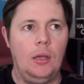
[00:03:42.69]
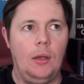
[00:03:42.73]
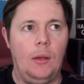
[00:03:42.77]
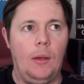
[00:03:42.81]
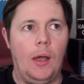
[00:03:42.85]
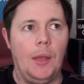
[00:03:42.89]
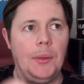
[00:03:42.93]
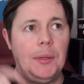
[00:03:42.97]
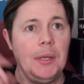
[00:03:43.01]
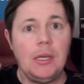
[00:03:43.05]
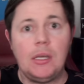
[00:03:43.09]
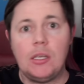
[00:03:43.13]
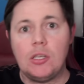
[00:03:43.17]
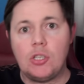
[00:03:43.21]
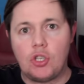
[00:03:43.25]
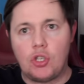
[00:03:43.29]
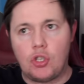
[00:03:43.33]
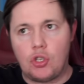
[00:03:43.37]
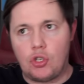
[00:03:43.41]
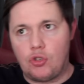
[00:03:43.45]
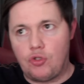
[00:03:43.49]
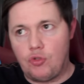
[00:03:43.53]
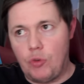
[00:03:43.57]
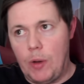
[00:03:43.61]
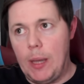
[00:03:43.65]
I think his
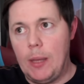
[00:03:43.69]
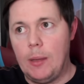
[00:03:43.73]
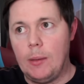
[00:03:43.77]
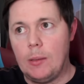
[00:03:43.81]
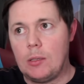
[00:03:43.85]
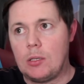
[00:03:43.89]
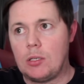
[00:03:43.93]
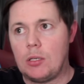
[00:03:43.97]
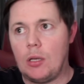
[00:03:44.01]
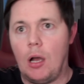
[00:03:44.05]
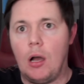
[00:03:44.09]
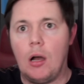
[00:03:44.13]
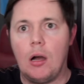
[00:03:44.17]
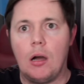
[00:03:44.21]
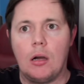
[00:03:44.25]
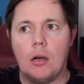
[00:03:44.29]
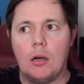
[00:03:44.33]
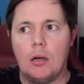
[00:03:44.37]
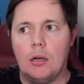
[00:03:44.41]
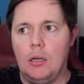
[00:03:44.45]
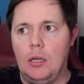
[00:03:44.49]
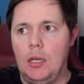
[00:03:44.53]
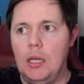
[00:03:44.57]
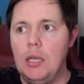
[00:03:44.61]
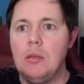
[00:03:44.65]
strengths
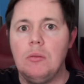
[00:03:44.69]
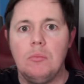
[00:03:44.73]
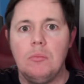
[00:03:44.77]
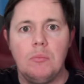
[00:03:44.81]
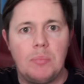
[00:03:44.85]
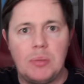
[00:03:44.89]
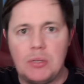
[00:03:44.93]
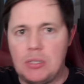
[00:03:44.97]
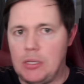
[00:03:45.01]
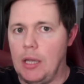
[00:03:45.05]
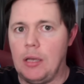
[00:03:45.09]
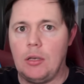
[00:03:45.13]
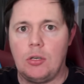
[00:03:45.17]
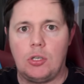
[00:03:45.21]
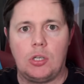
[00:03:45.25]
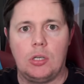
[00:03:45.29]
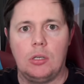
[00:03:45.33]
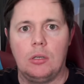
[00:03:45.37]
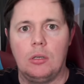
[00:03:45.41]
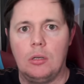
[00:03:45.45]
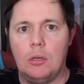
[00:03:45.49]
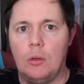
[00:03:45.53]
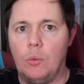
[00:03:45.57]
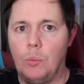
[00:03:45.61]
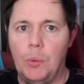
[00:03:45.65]
are in
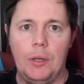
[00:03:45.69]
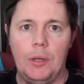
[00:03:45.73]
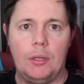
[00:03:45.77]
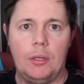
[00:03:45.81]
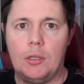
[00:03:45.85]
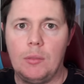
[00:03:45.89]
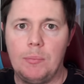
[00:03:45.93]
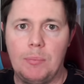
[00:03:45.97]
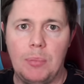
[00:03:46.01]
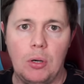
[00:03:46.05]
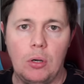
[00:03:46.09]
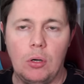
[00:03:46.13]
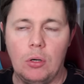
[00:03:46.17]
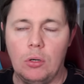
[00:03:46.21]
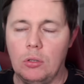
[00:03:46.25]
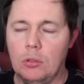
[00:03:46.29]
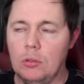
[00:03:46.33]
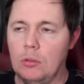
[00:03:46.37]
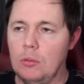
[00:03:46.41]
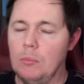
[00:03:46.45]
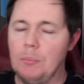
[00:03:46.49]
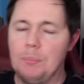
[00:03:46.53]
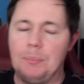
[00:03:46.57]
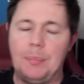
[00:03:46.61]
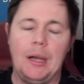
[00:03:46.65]
possession with the ball
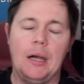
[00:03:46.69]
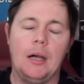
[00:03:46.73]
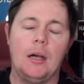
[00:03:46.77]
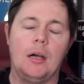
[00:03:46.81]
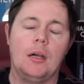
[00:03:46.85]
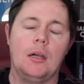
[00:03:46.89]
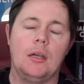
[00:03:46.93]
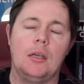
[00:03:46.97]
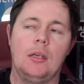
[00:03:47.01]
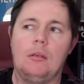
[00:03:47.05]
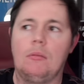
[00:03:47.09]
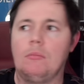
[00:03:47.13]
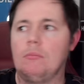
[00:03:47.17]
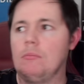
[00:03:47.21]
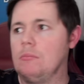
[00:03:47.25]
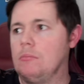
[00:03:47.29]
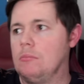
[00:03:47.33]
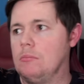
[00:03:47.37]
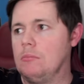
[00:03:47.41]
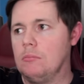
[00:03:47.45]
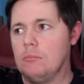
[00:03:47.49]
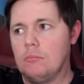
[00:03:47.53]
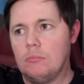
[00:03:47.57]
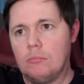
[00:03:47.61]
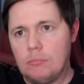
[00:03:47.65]
by
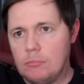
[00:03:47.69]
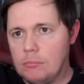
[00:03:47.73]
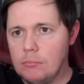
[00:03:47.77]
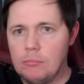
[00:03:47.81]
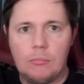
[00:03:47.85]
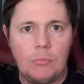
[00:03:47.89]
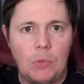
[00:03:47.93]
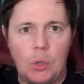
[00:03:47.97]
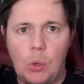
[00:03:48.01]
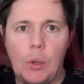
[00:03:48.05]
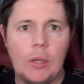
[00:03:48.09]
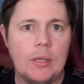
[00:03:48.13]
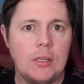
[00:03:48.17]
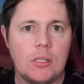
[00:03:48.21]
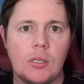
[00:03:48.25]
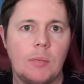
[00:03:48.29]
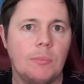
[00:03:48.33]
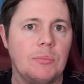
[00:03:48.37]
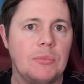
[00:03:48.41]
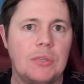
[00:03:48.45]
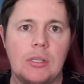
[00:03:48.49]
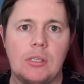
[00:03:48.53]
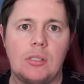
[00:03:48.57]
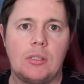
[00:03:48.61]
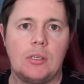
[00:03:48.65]
quite some
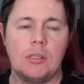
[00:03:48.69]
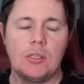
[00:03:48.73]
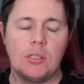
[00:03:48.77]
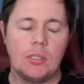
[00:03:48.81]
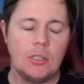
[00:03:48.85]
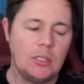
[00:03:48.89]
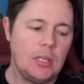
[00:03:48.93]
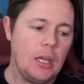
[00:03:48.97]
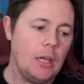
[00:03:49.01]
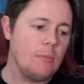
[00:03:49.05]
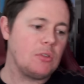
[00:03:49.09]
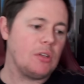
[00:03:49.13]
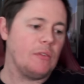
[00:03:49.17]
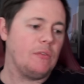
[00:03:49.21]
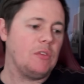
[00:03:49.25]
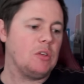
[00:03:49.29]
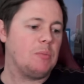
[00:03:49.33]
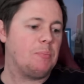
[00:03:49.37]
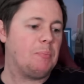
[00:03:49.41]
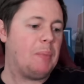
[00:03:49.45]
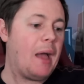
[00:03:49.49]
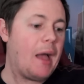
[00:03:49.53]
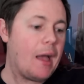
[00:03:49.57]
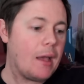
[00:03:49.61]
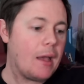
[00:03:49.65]
distance. In terms of his
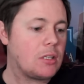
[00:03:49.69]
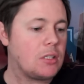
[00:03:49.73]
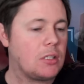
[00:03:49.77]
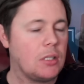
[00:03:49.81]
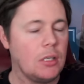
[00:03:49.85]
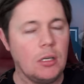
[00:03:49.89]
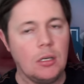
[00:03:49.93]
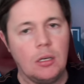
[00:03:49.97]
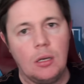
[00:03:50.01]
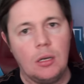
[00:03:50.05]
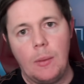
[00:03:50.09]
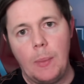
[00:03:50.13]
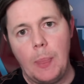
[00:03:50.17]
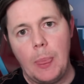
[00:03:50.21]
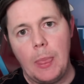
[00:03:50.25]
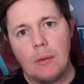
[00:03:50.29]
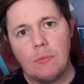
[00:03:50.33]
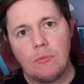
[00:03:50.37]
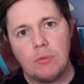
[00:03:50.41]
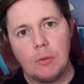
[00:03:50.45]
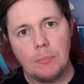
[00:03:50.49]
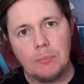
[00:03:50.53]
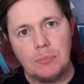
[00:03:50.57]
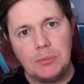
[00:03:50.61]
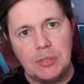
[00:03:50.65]
passing
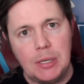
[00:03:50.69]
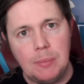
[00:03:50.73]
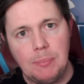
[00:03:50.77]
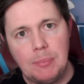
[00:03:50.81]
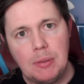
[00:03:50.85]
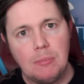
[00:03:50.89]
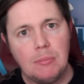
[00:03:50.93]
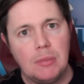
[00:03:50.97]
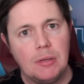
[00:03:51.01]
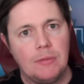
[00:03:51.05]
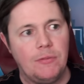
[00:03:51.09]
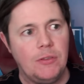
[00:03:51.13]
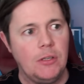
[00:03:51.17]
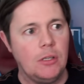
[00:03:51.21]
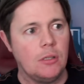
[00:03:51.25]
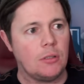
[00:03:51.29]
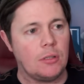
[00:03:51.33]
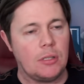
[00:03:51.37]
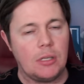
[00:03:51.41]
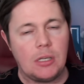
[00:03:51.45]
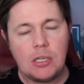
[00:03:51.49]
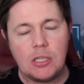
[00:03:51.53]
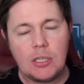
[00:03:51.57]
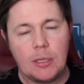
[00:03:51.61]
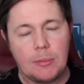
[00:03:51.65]
from deep in midfield, I
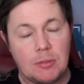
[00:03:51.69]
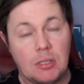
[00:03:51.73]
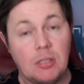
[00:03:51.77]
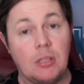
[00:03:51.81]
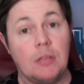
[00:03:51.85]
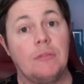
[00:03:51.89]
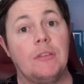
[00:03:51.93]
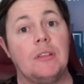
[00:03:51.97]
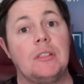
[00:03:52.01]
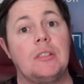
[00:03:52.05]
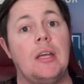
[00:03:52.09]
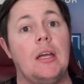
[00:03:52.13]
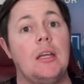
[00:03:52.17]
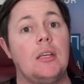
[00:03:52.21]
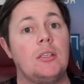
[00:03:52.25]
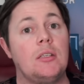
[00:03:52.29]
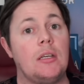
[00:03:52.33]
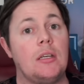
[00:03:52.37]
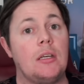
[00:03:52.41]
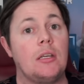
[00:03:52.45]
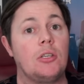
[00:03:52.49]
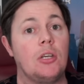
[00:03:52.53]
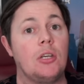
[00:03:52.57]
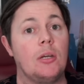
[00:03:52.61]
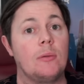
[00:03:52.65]
think he's absolutely
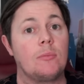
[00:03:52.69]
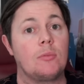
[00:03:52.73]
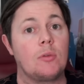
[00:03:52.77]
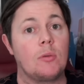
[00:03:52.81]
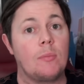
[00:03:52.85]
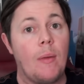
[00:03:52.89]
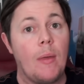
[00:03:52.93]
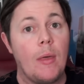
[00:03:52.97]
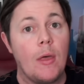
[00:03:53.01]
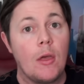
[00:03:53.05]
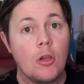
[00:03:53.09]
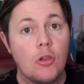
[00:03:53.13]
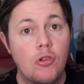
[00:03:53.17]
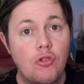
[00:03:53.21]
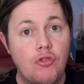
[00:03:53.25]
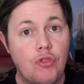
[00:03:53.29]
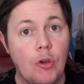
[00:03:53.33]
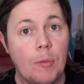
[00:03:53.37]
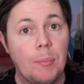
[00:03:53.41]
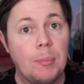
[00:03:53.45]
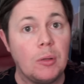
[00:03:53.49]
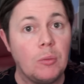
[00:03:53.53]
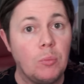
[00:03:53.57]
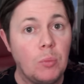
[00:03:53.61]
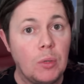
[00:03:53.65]
fantastic. In terms of
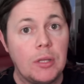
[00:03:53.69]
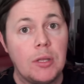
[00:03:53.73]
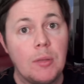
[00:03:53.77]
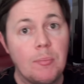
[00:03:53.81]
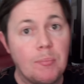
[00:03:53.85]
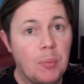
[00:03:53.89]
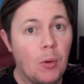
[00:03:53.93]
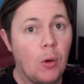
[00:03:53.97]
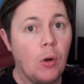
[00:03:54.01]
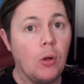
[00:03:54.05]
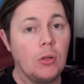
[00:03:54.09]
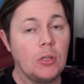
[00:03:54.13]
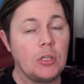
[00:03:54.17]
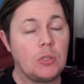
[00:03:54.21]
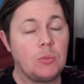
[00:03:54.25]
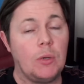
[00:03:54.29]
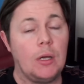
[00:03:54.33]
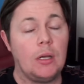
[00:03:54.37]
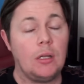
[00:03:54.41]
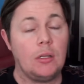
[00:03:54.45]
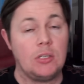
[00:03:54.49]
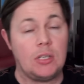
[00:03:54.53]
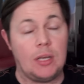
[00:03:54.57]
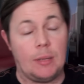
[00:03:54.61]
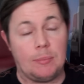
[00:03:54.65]
dribbling with the ball as
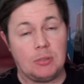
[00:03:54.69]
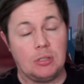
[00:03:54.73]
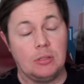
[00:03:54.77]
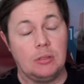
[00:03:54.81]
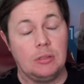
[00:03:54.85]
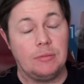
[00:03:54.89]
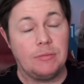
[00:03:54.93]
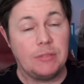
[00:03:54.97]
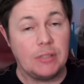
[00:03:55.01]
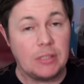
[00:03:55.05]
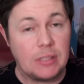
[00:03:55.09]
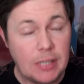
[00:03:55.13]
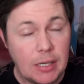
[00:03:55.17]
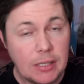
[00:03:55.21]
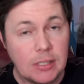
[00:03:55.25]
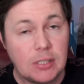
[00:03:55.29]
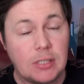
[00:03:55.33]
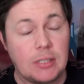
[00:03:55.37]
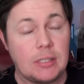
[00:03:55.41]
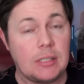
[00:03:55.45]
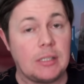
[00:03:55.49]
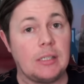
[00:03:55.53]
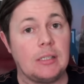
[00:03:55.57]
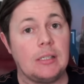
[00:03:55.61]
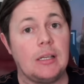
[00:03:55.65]
well, he's absolutely
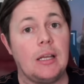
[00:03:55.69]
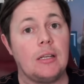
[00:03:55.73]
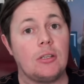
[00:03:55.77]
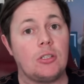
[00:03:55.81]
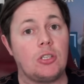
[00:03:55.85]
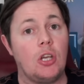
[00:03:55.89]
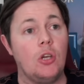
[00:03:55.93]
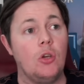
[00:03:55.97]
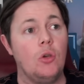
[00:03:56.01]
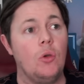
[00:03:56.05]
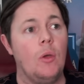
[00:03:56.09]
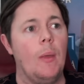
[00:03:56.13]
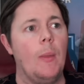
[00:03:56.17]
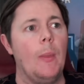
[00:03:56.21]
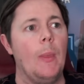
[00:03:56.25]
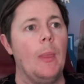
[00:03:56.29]
fantastic at that too.